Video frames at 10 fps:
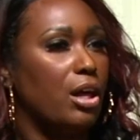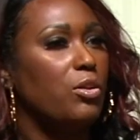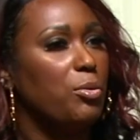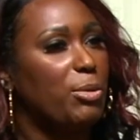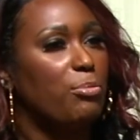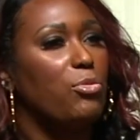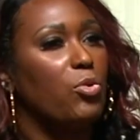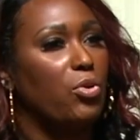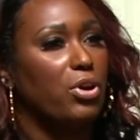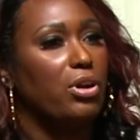a little bit
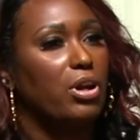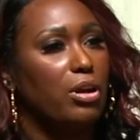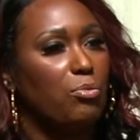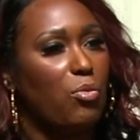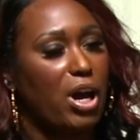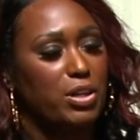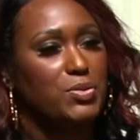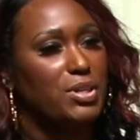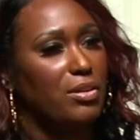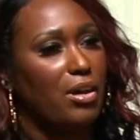more and why you
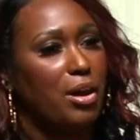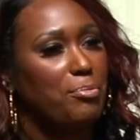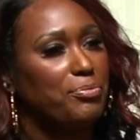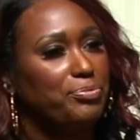say that?